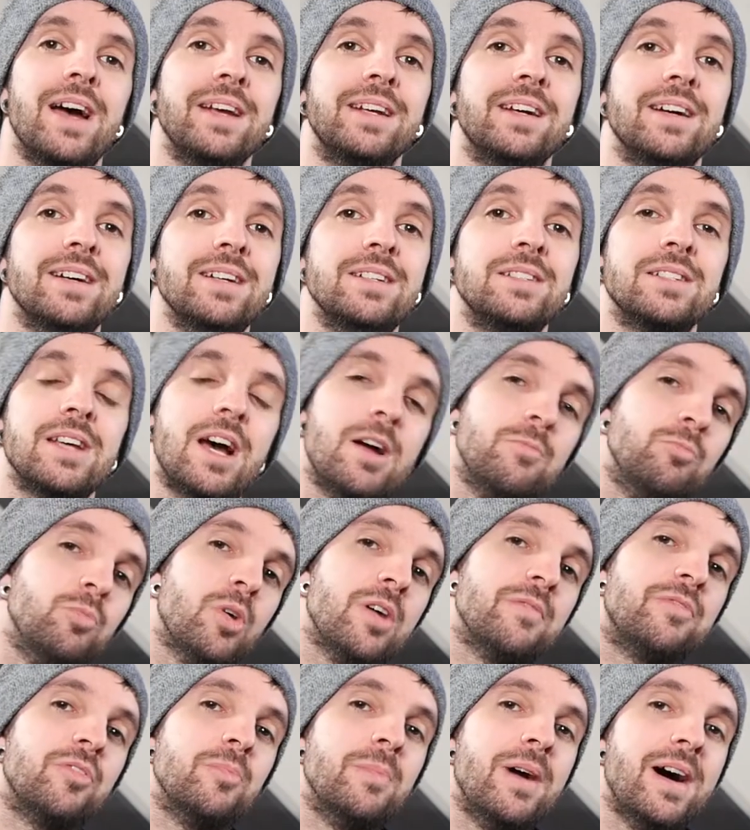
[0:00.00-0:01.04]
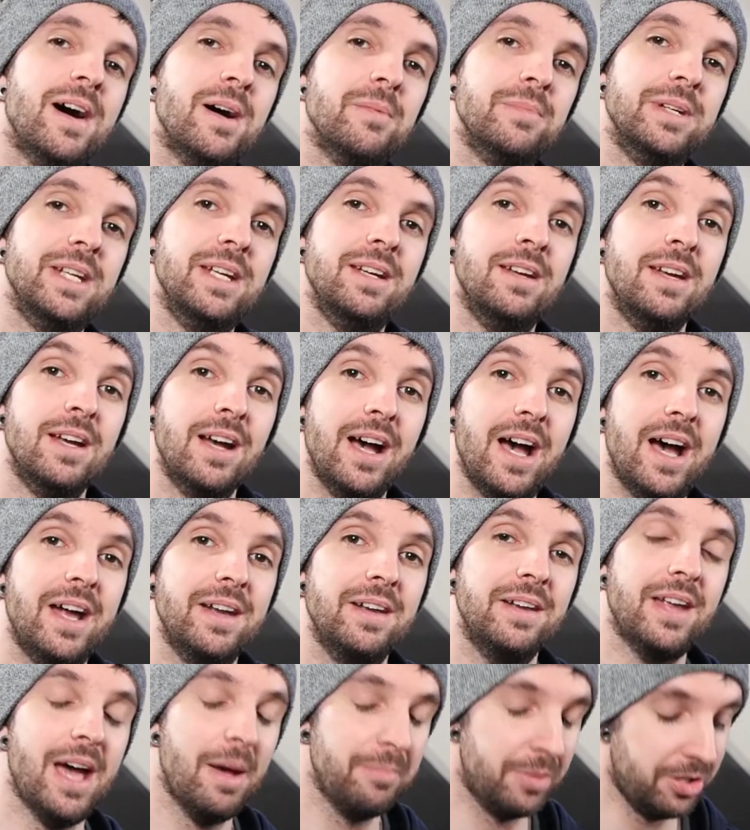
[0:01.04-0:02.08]
guys, I'm Rob from Harmony
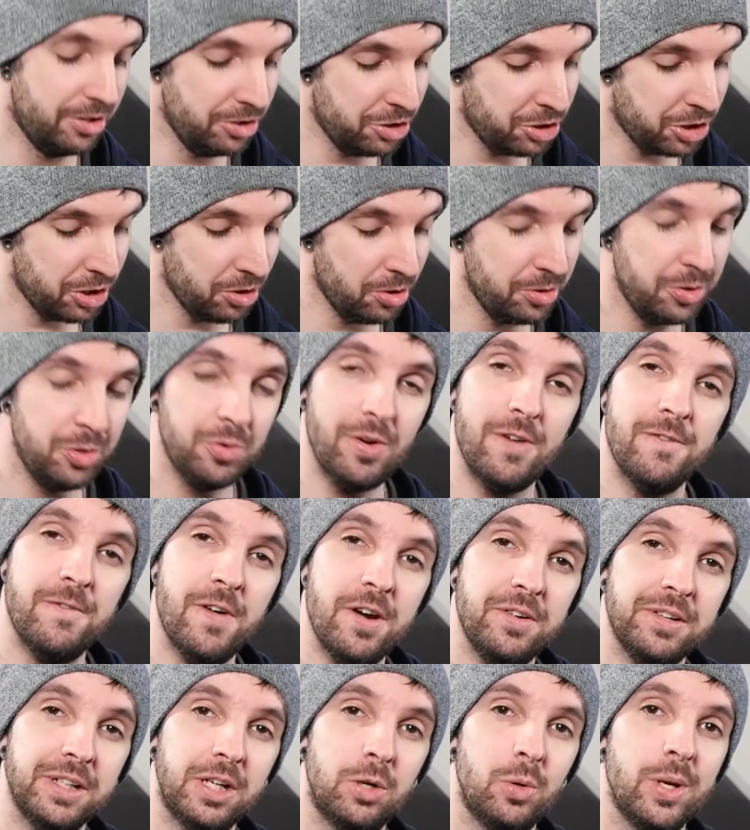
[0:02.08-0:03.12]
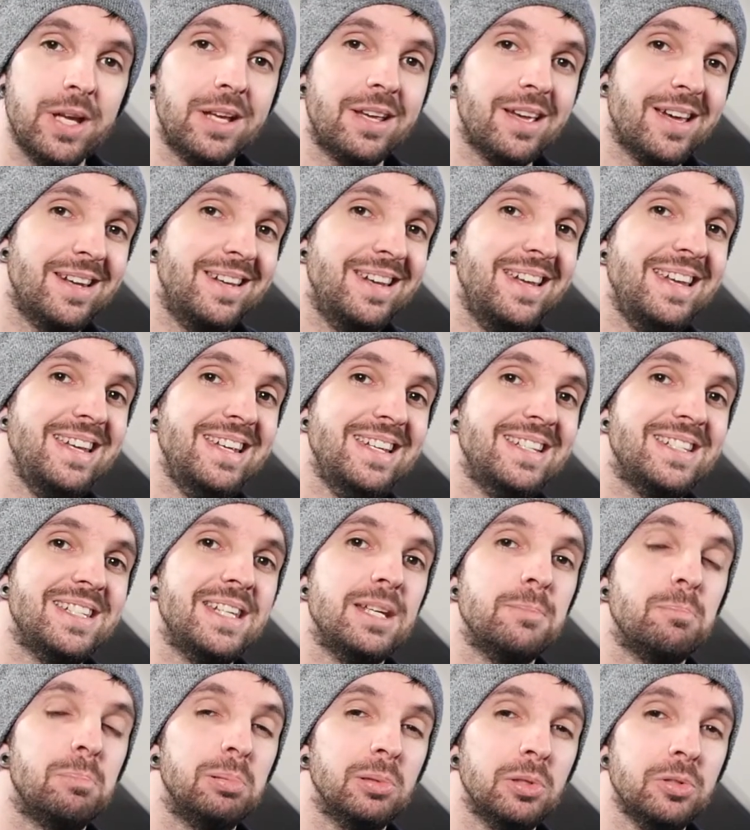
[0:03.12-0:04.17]
and I'm going to show you a very quick and easy
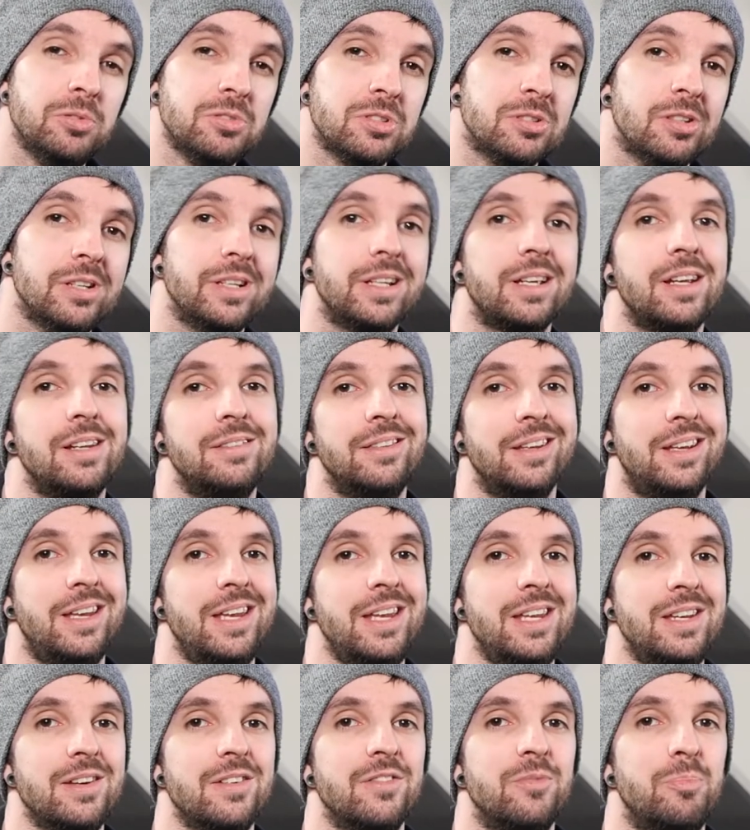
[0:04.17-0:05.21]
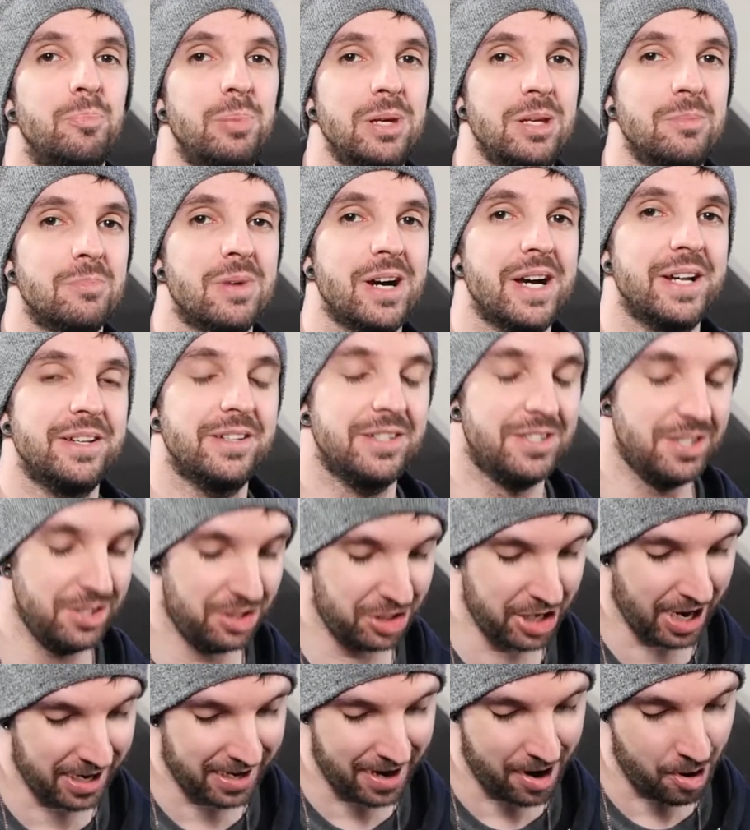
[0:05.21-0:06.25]
blues lick in the key of B minor to
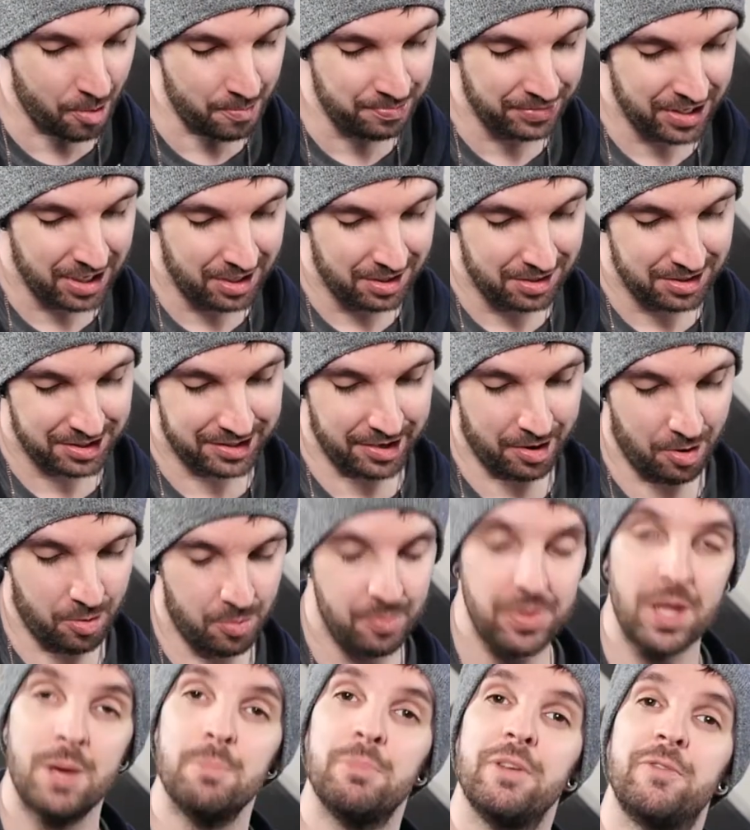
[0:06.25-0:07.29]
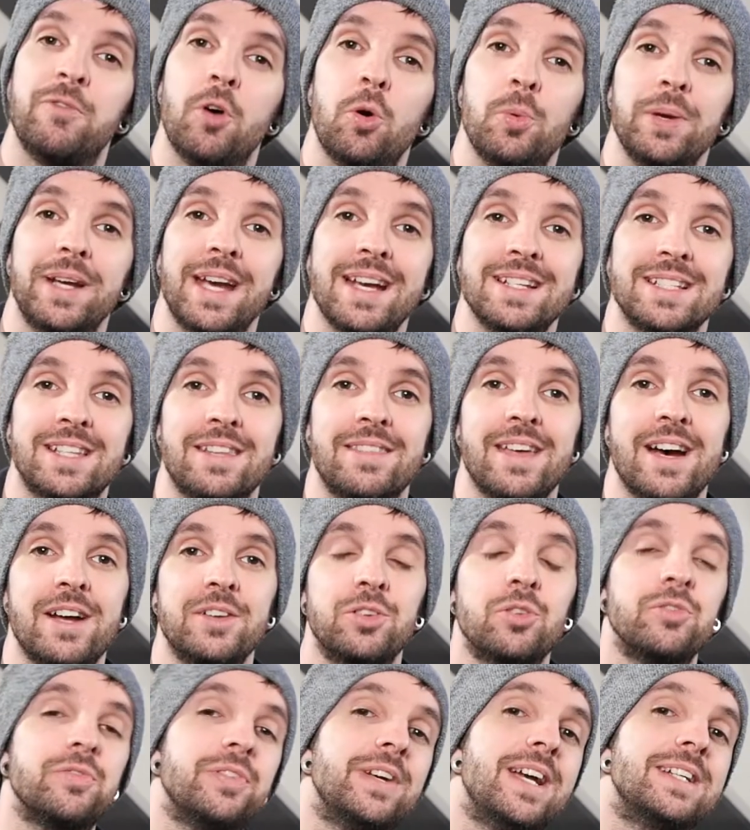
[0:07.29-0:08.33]
check out. So before we get into that,
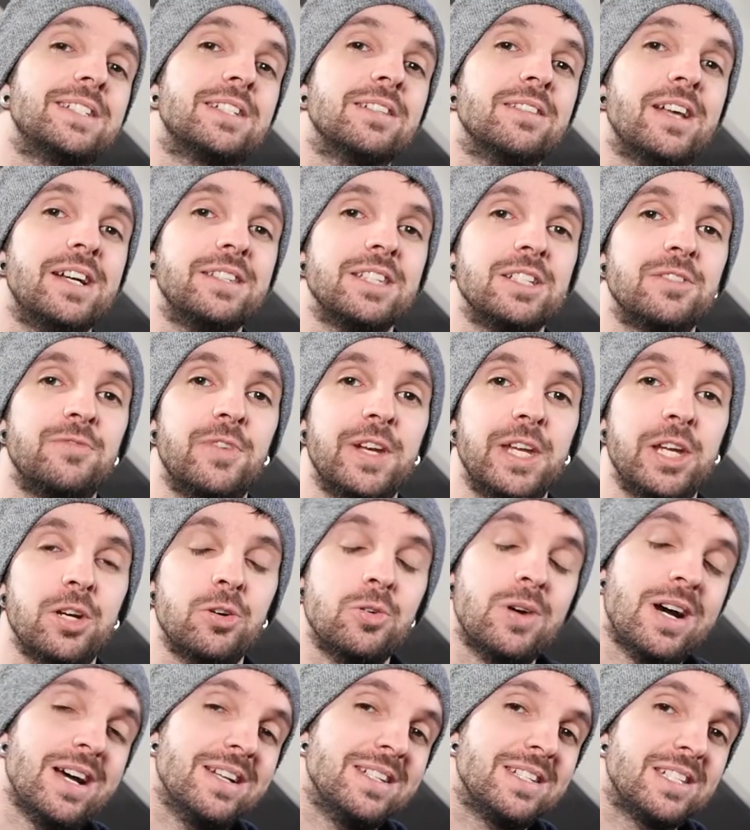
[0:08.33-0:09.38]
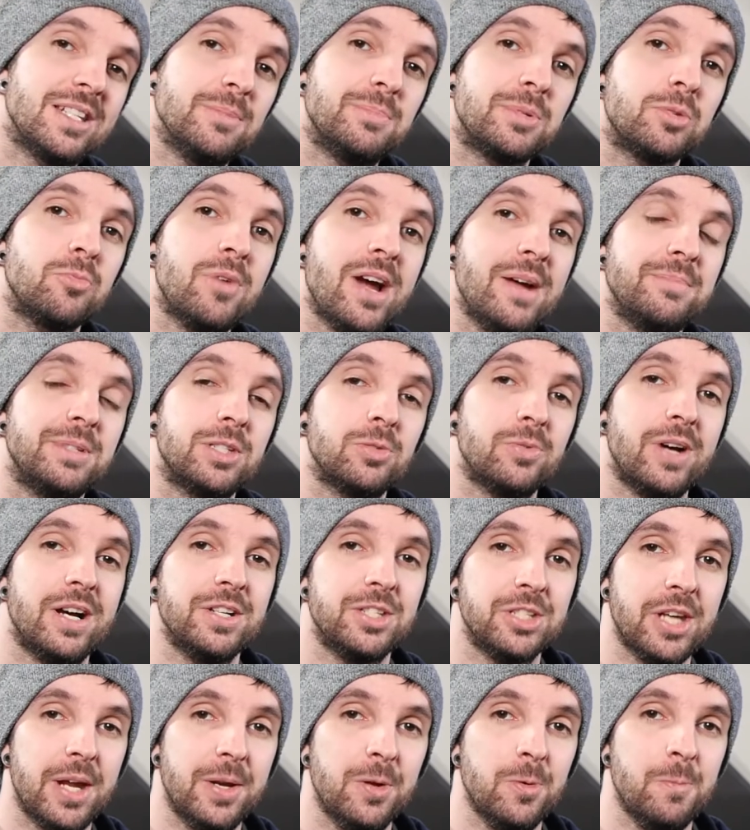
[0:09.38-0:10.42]
don't forget to like this video and subscribe to our
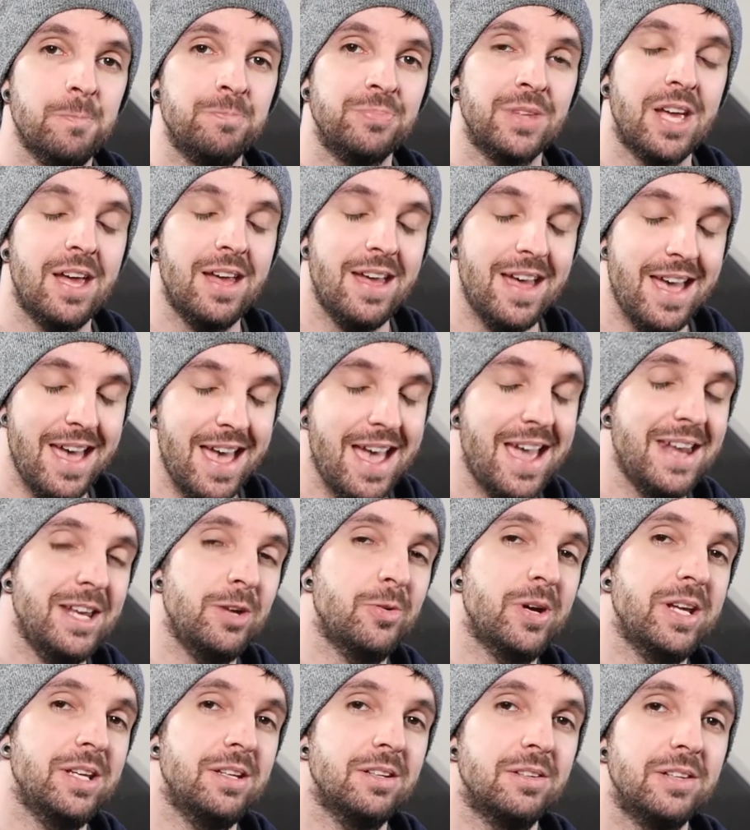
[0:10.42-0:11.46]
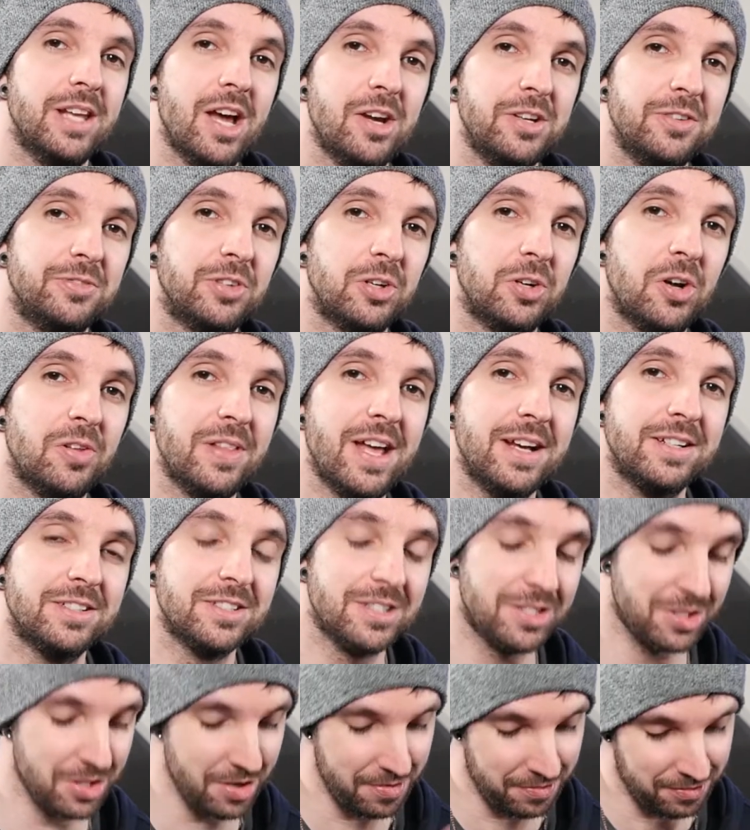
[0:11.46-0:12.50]
channel. Anyway, now you've done all that good
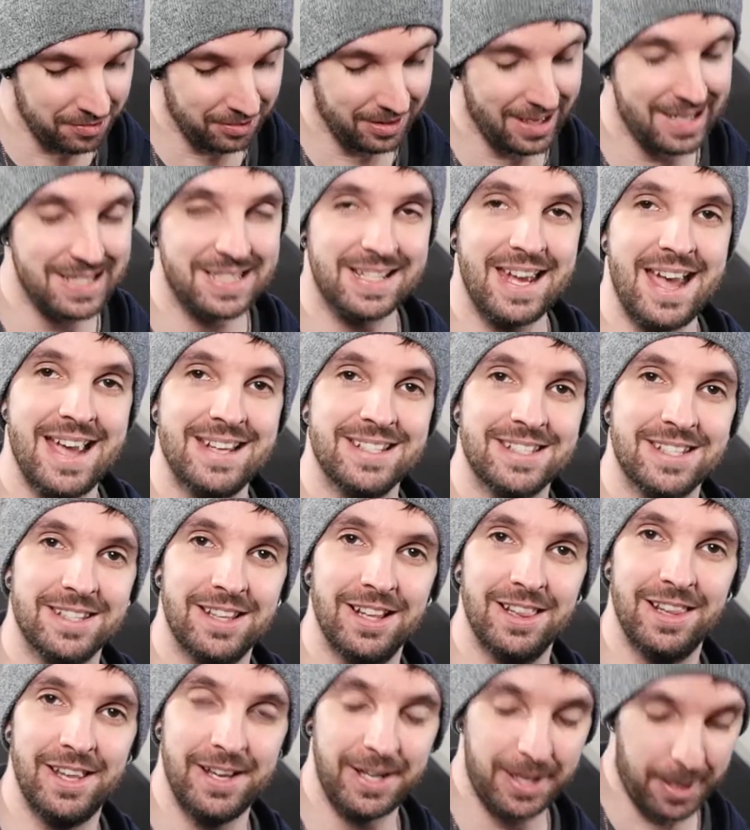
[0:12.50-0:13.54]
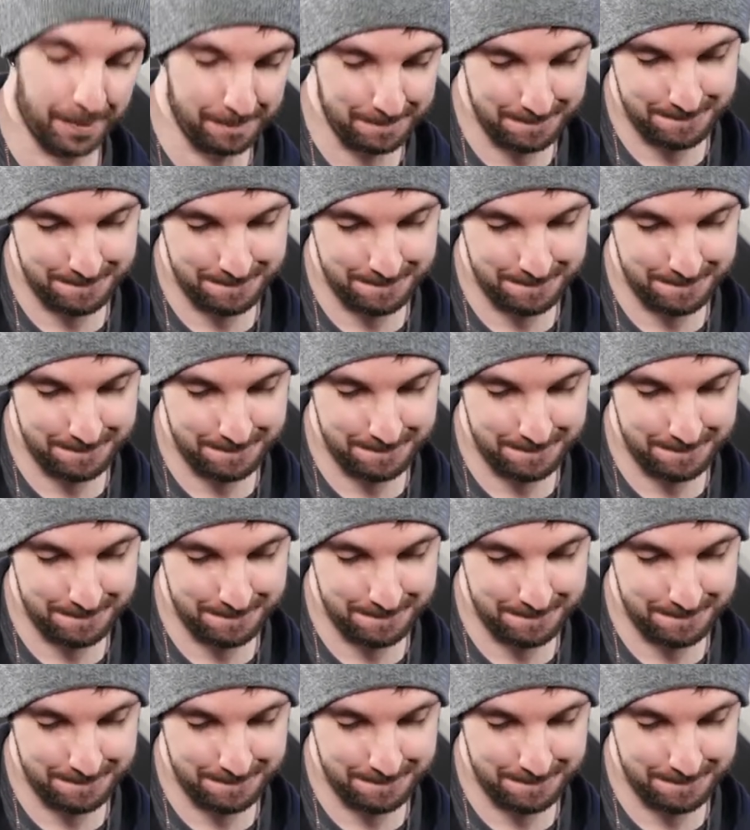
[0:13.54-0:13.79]
stuff, let's get into the lick.